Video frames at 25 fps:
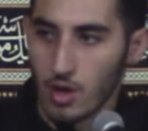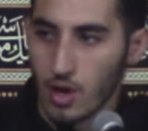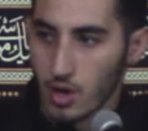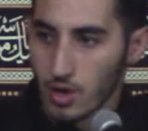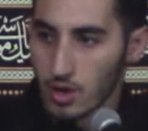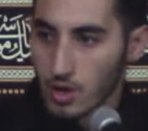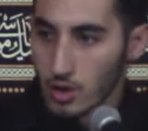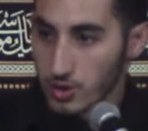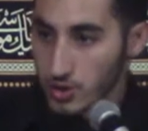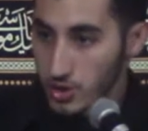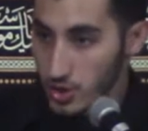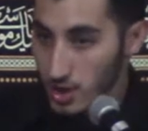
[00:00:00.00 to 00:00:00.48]

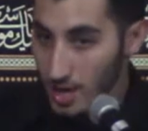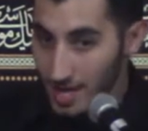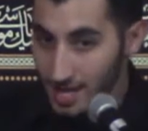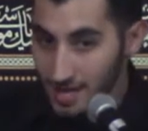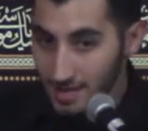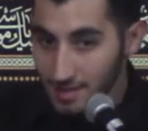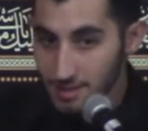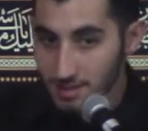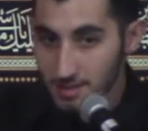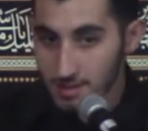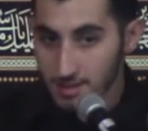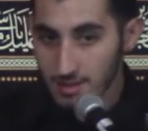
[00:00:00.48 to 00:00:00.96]
Her
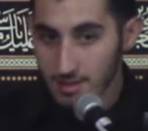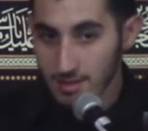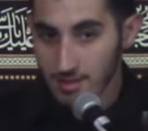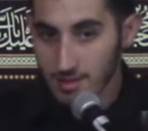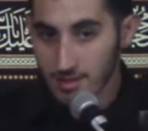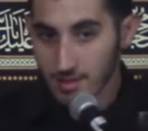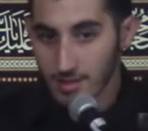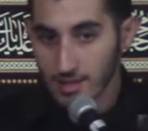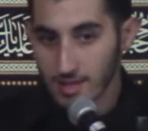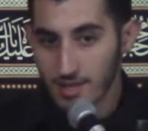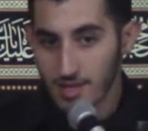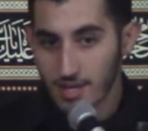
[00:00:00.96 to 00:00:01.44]
silence
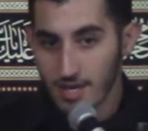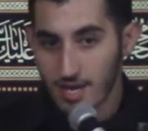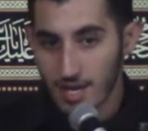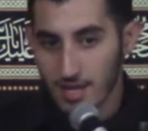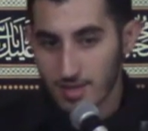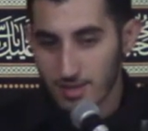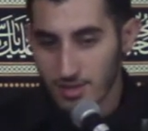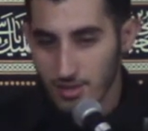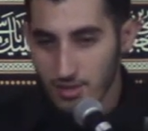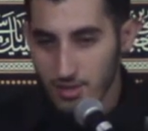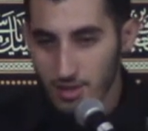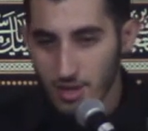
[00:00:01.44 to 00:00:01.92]

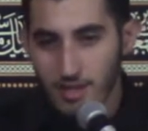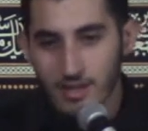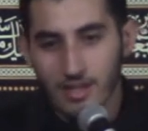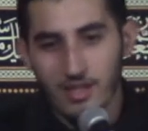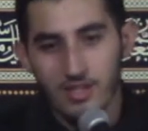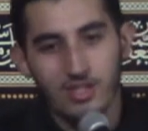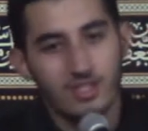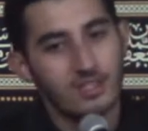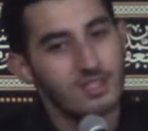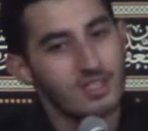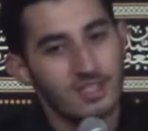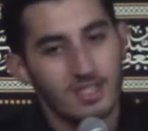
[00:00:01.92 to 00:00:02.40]
is a sign that
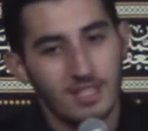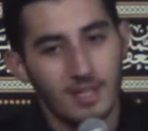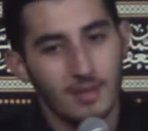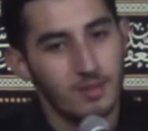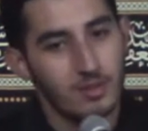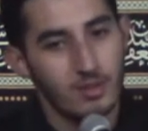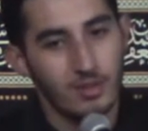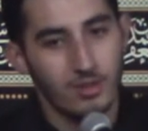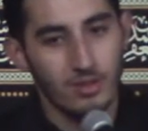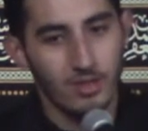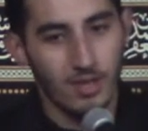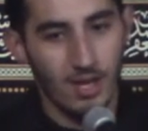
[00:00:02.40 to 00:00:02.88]
she's
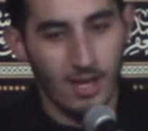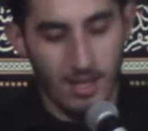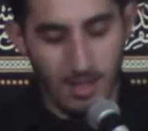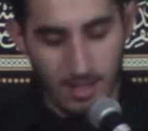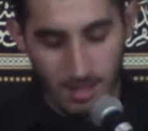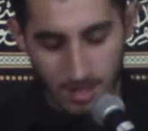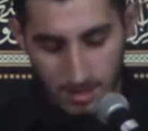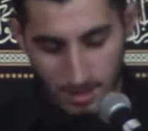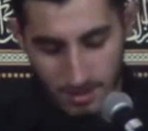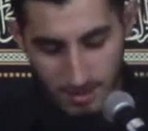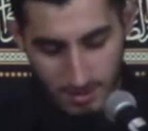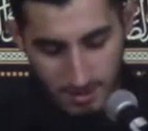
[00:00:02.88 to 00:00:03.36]
accepted you, Ali.